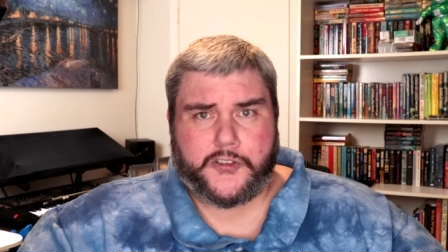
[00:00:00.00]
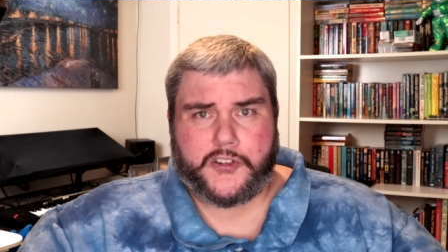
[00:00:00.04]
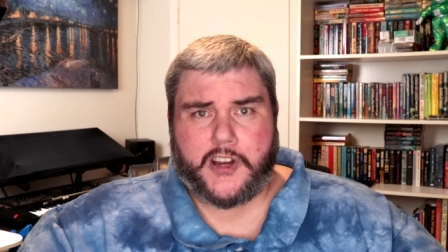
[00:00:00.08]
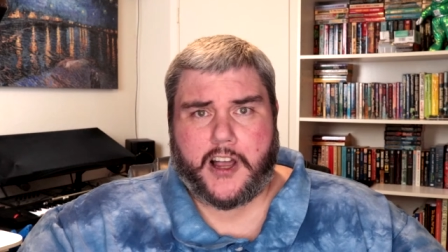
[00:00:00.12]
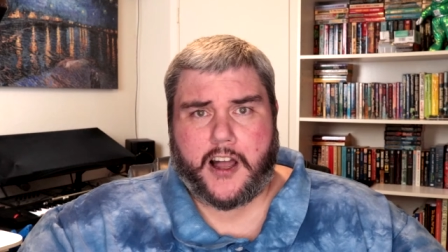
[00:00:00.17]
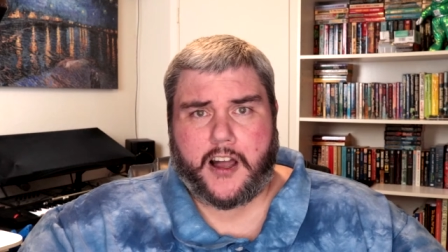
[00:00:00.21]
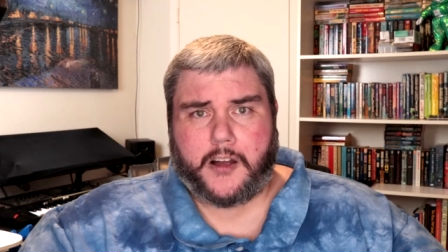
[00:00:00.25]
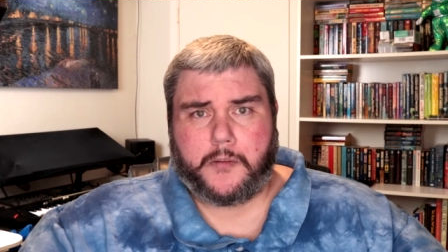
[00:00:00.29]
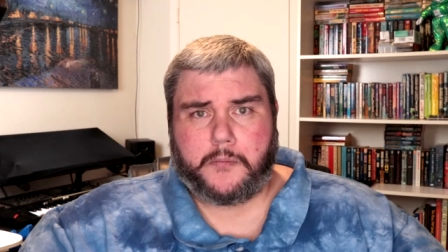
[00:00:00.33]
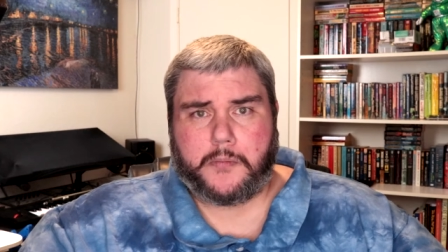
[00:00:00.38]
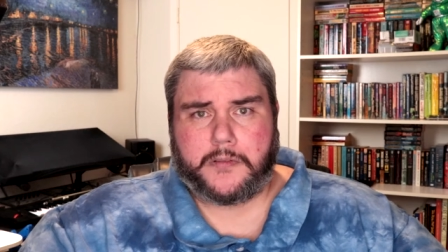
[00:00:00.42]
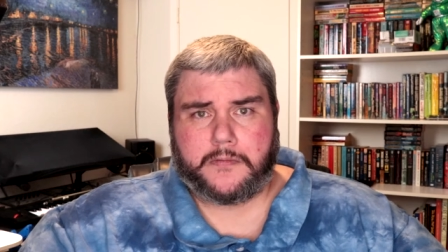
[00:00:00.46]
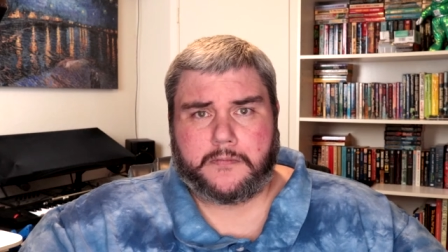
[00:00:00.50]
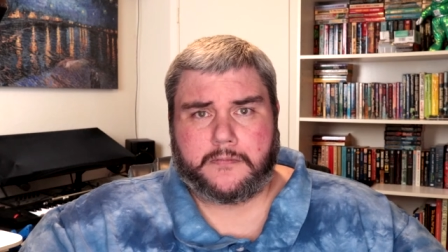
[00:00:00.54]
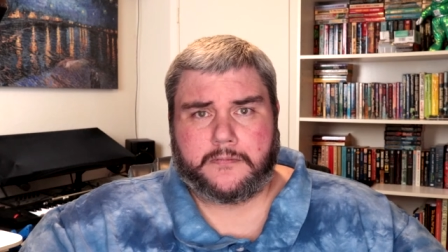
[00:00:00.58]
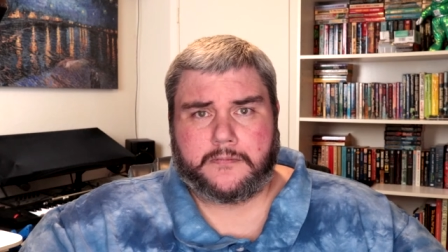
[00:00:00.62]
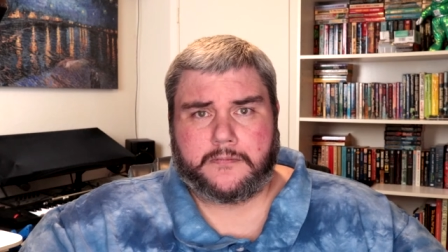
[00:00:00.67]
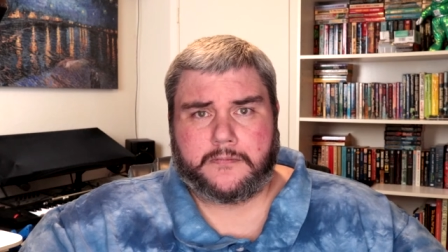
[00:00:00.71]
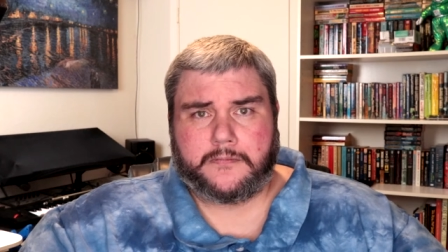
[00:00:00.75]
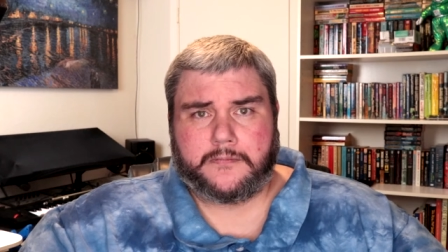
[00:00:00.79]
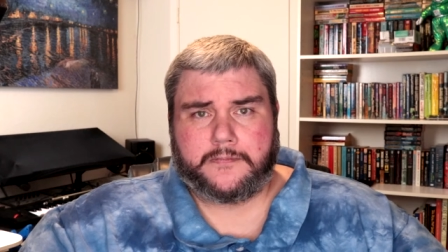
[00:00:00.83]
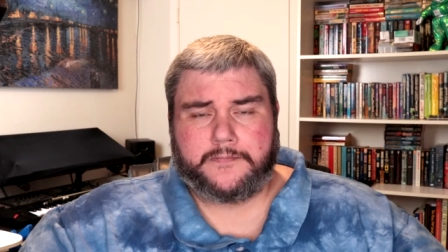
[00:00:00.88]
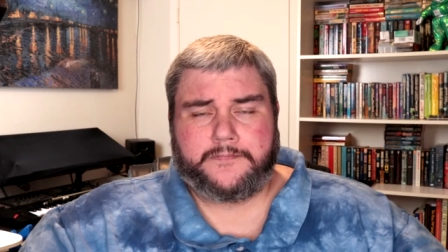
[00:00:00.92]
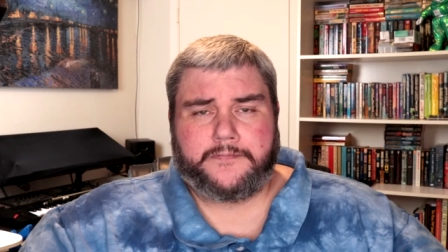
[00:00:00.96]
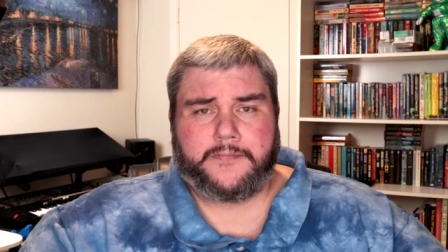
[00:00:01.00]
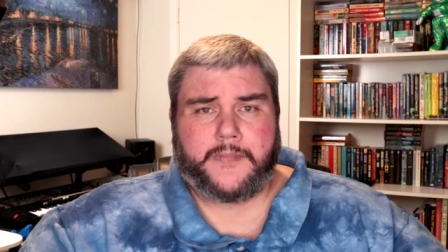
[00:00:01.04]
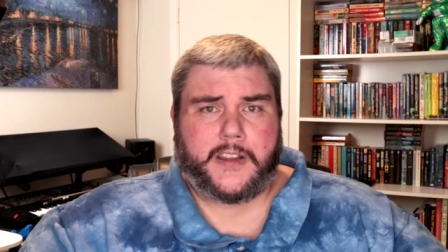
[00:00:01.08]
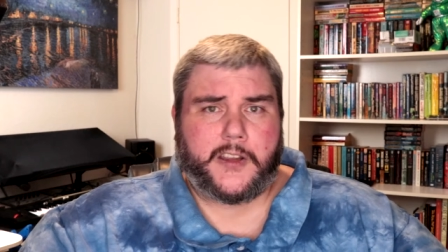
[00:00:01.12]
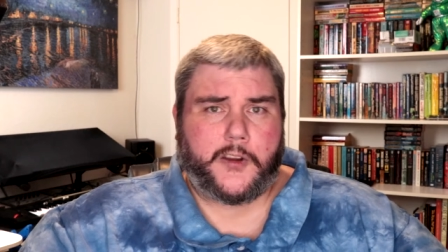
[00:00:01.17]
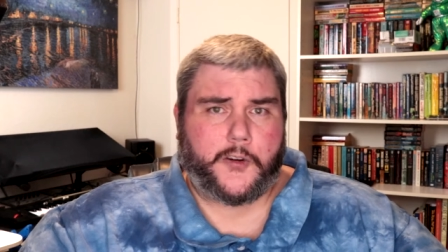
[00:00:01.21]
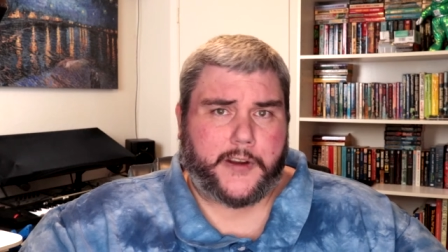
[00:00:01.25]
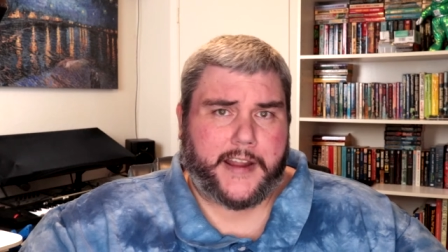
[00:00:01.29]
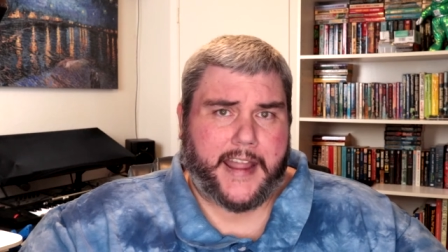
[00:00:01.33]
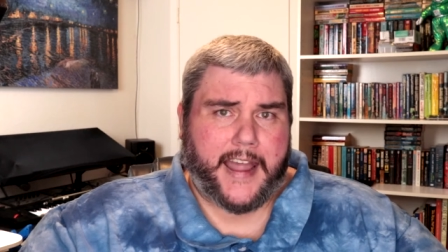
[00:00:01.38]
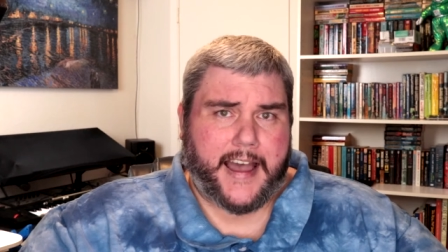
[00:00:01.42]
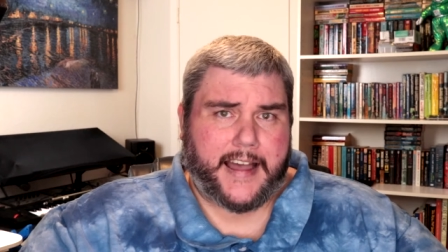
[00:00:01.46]
job,
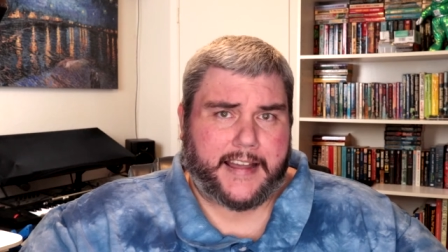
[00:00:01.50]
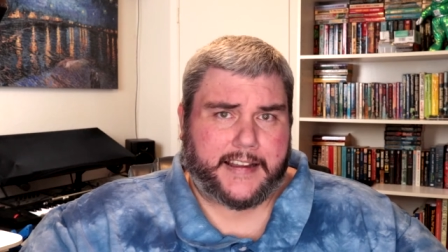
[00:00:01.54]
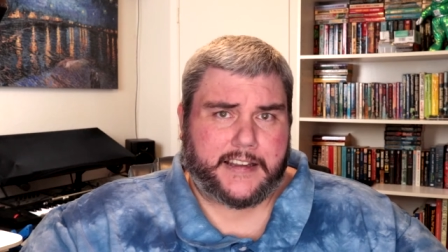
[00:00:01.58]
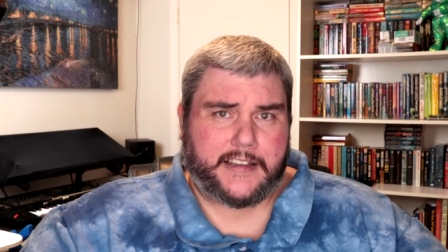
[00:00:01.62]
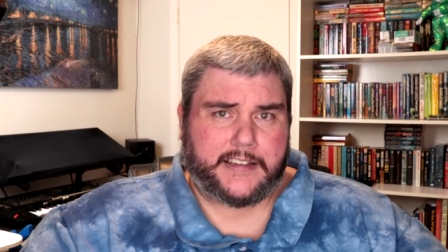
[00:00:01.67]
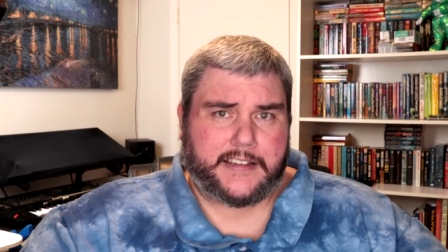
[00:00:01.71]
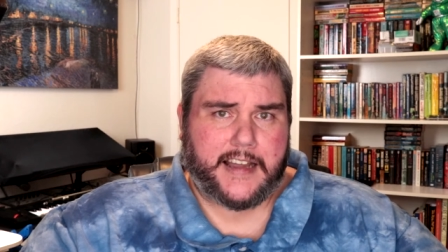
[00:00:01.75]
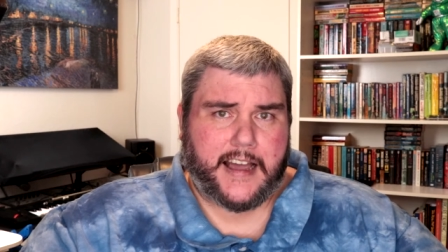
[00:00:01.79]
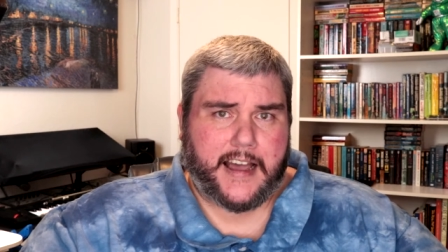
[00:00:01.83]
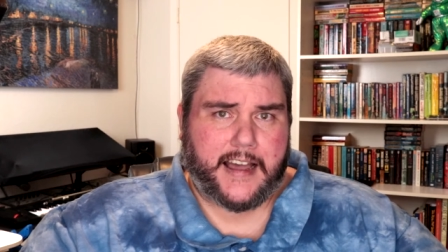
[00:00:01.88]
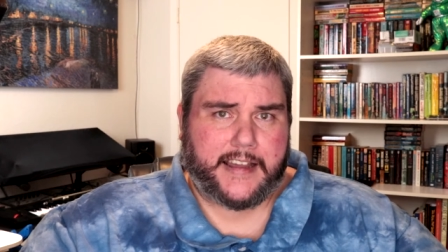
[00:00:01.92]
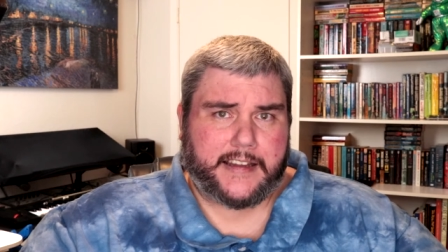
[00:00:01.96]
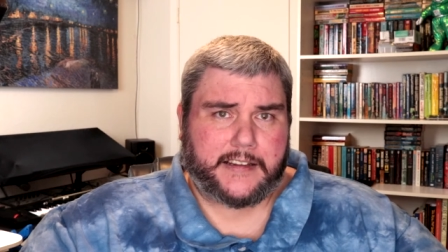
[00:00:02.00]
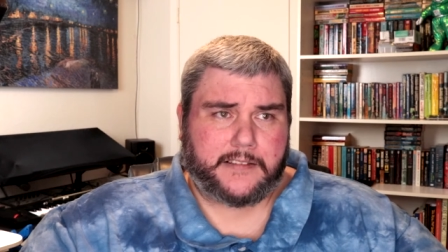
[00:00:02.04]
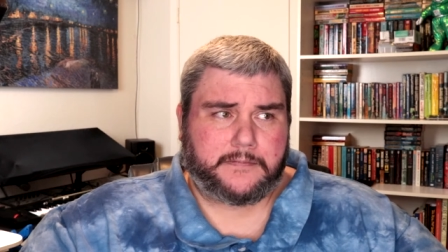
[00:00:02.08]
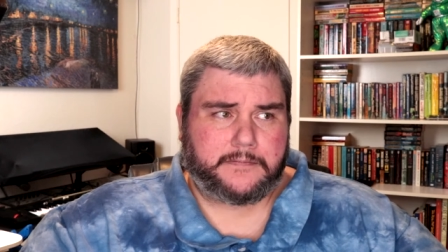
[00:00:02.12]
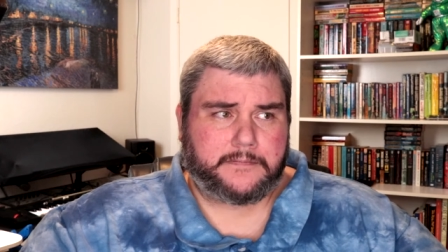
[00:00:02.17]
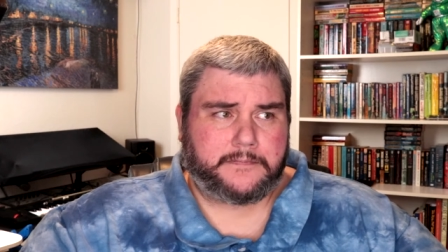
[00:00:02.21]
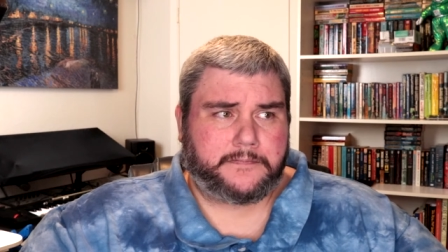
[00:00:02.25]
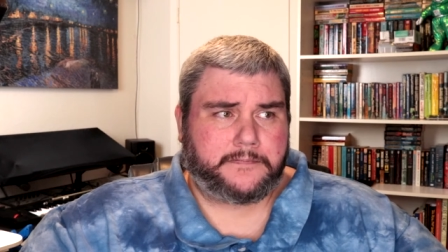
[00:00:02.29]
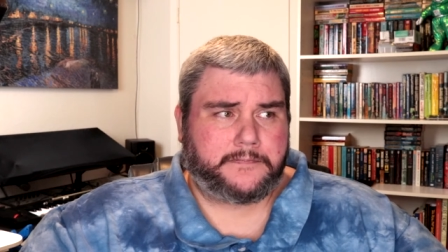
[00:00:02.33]
your cat could die,